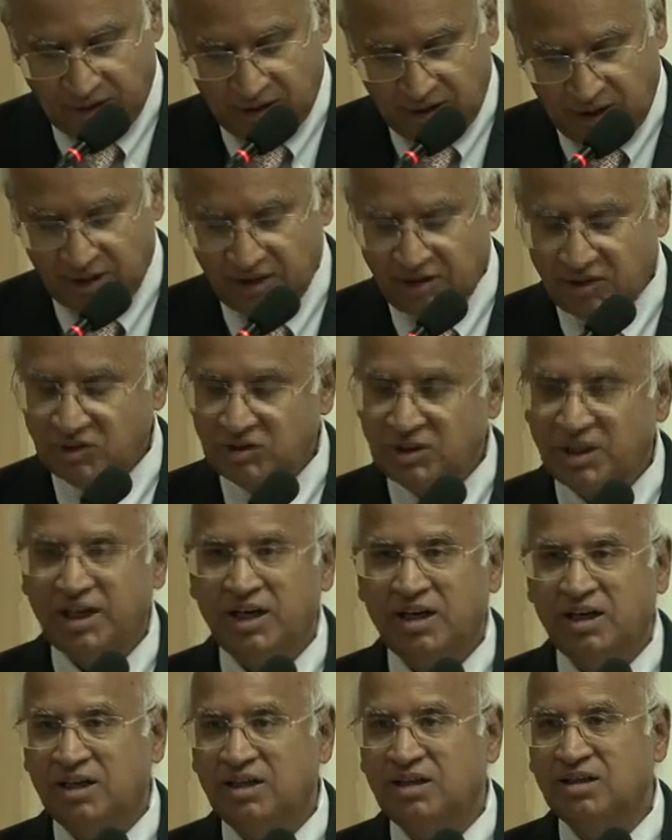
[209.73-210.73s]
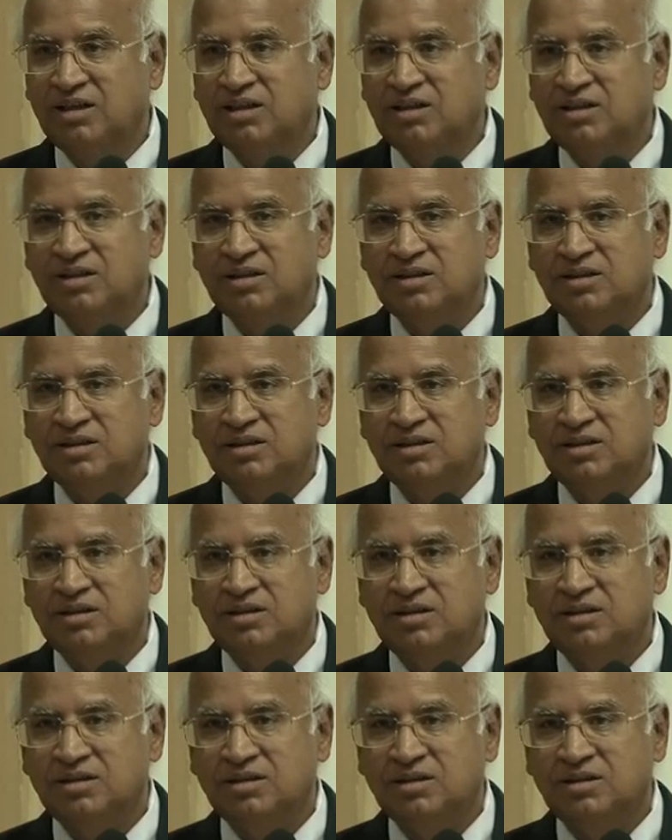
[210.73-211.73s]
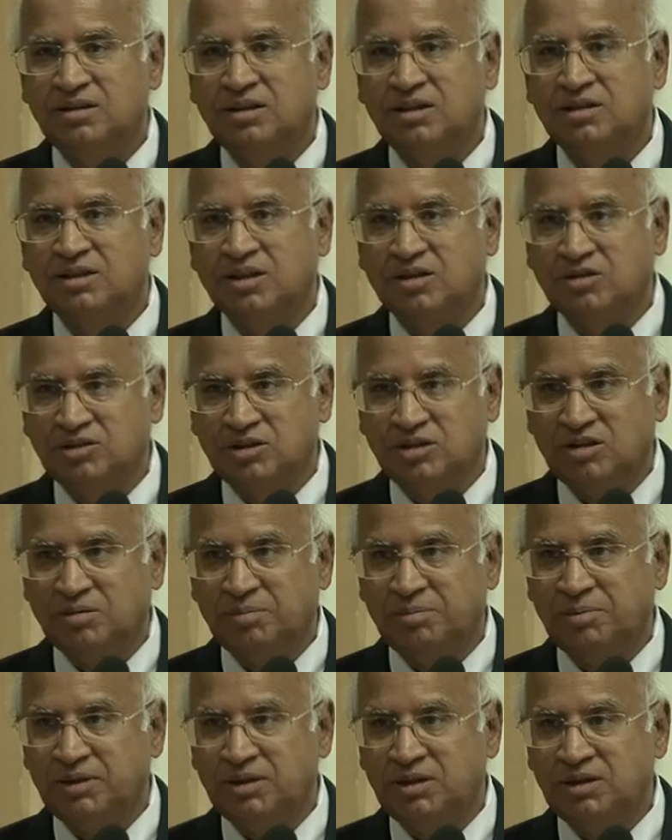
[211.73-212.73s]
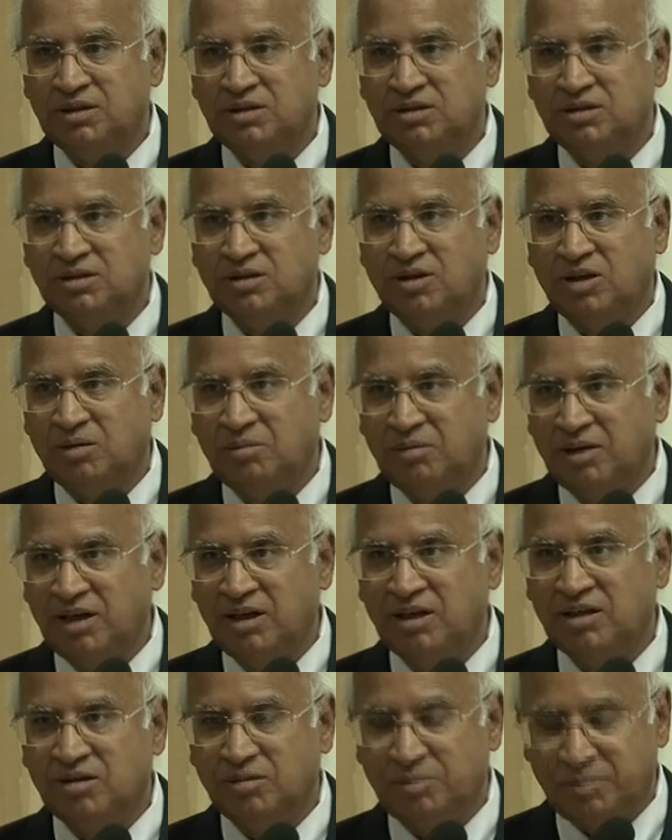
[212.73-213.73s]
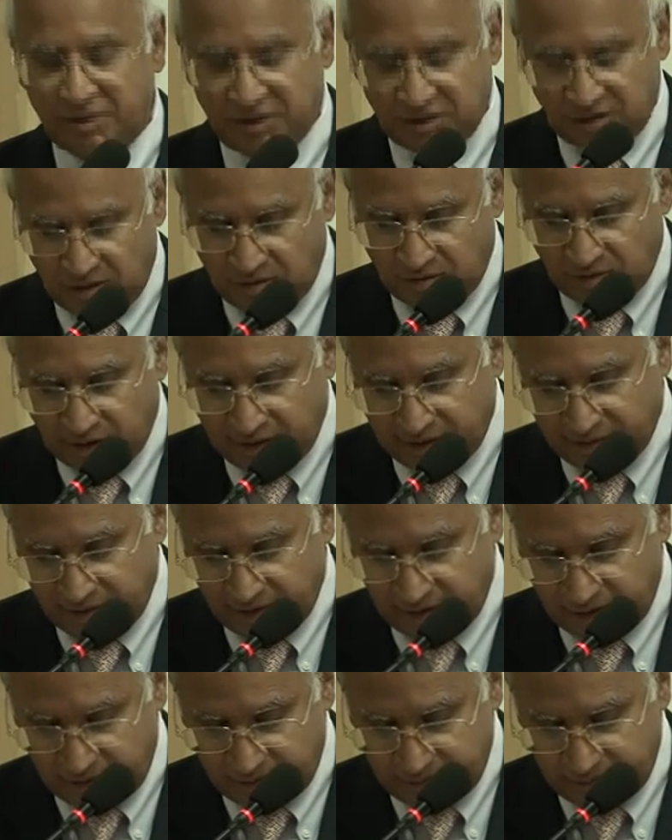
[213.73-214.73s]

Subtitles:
and you say earn 1,000 rupees or 1,000,000 rupees or whatever.